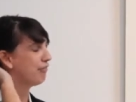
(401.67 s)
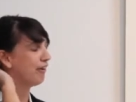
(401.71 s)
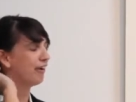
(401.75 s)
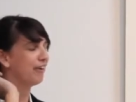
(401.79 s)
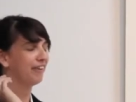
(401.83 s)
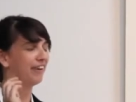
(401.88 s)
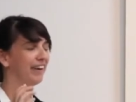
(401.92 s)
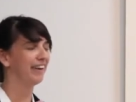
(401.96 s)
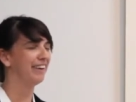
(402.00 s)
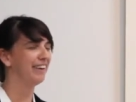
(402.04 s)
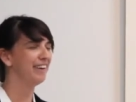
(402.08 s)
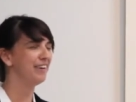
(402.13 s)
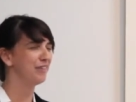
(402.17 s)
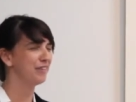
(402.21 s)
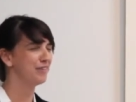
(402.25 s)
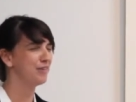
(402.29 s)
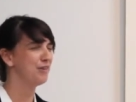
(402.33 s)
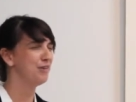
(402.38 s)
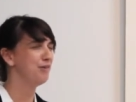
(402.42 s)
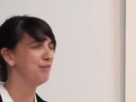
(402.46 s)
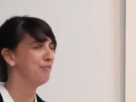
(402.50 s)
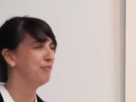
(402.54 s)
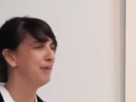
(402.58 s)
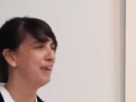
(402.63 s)
felt a little
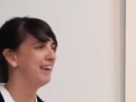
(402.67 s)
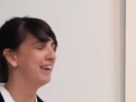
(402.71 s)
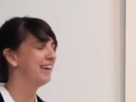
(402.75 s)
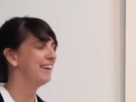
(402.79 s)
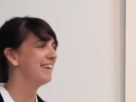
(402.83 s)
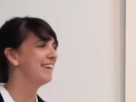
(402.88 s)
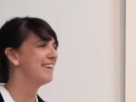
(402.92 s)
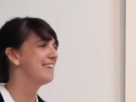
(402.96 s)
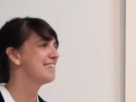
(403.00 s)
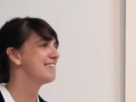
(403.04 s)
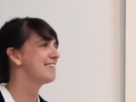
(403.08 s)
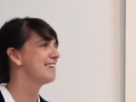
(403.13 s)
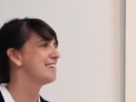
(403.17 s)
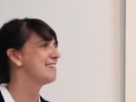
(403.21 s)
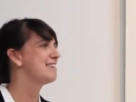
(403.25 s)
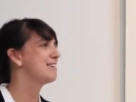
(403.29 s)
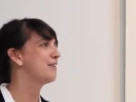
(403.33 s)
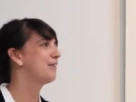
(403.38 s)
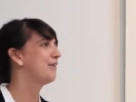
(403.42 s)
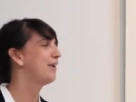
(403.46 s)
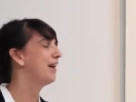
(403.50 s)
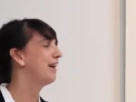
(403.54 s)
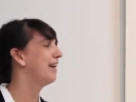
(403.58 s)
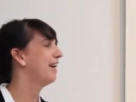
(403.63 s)
too meaningless, and
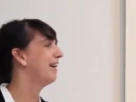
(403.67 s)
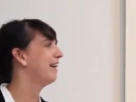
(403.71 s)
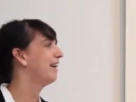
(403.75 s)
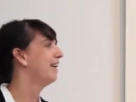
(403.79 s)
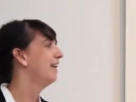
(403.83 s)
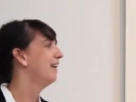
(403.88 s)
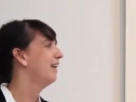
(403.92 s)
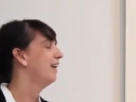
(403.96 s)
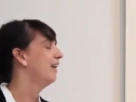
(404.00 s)
so I